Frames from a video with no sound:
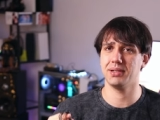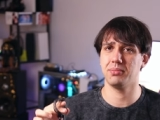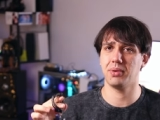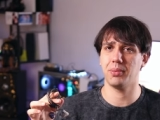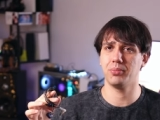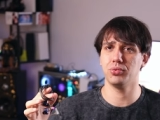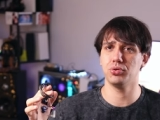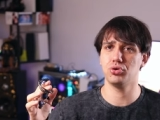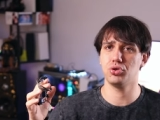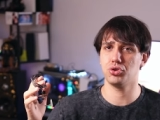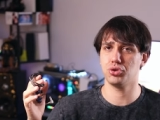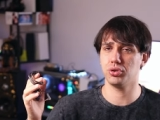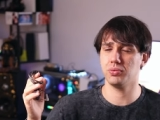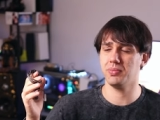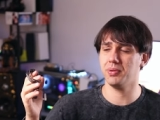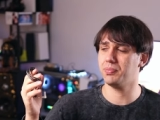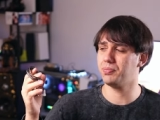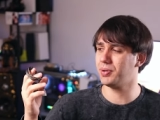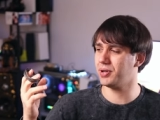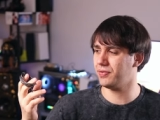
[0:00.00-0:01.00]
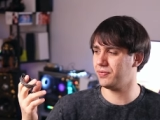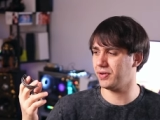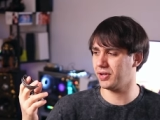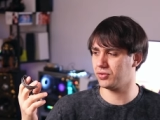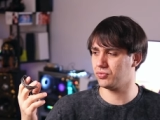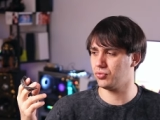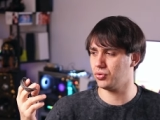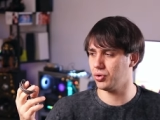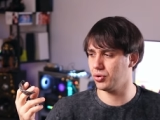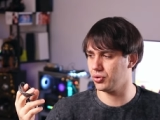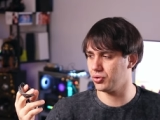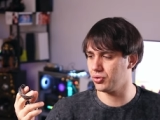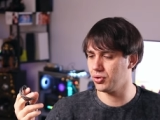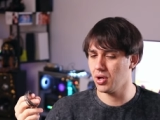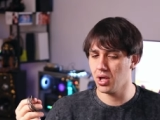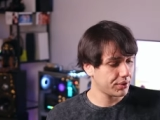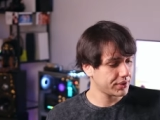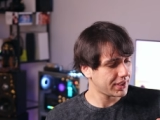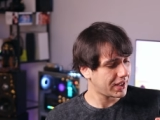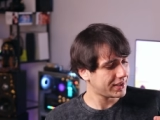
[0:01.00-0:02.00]
the Mammoth should be perfect for you.
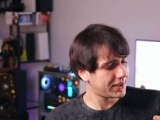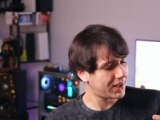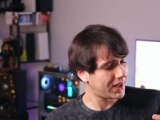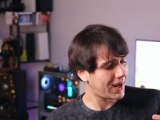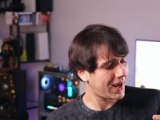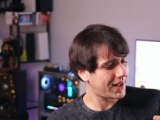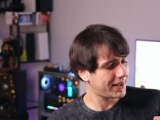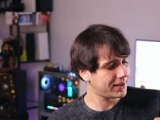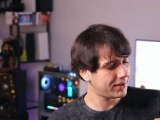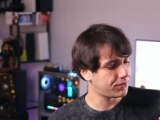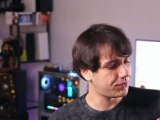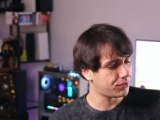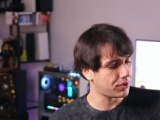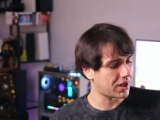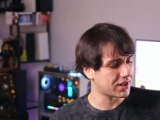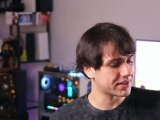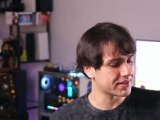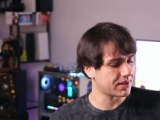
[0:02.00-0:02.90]
On the other hand, if you are